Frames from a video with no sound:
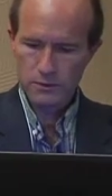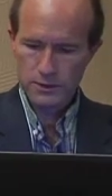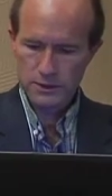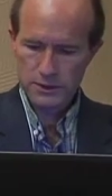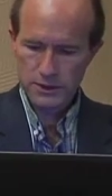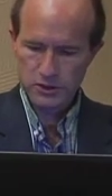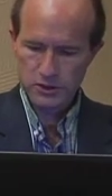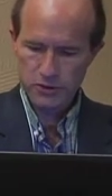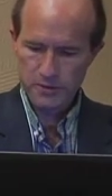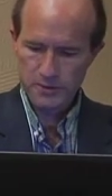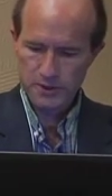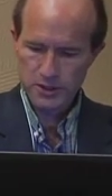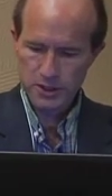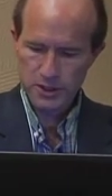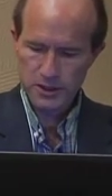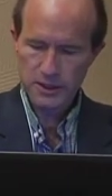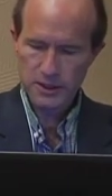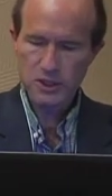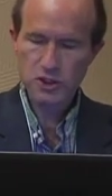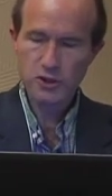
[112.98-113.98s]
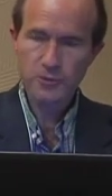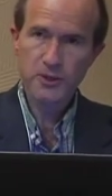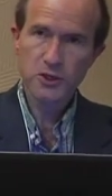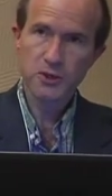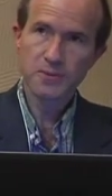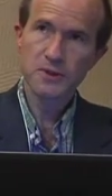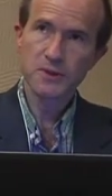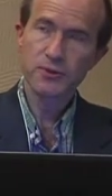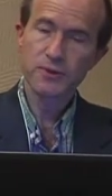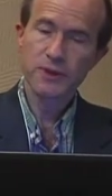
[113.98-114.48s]

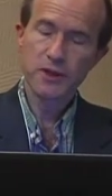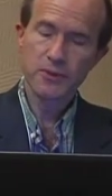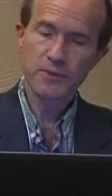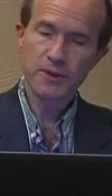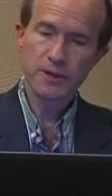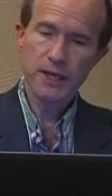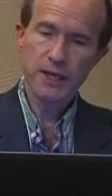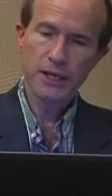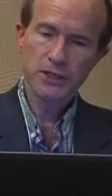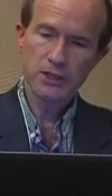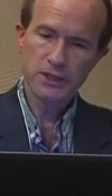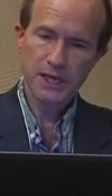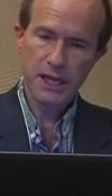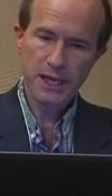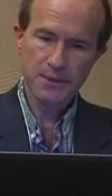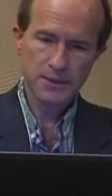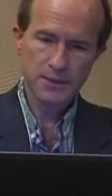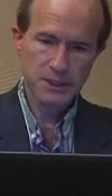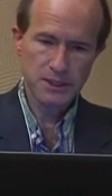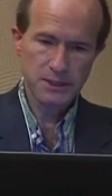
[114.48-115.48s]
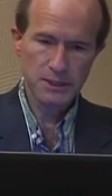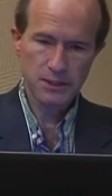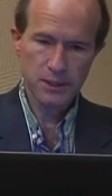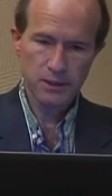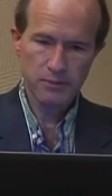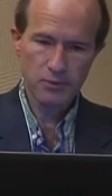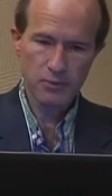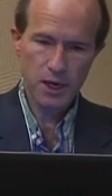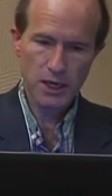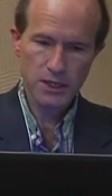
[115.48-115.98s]
distribution between the mutation types is
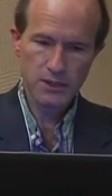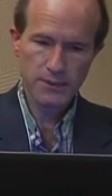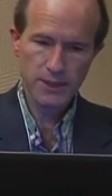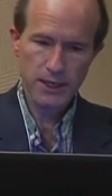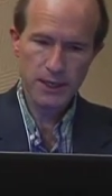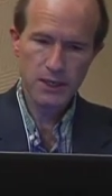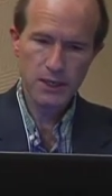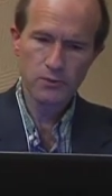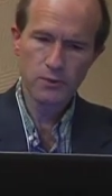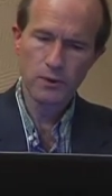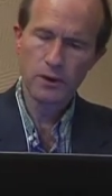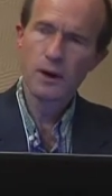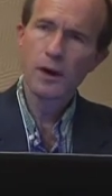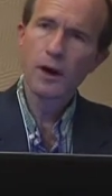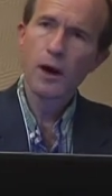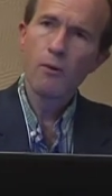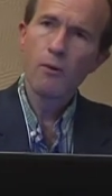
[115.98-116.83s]
approximately equal.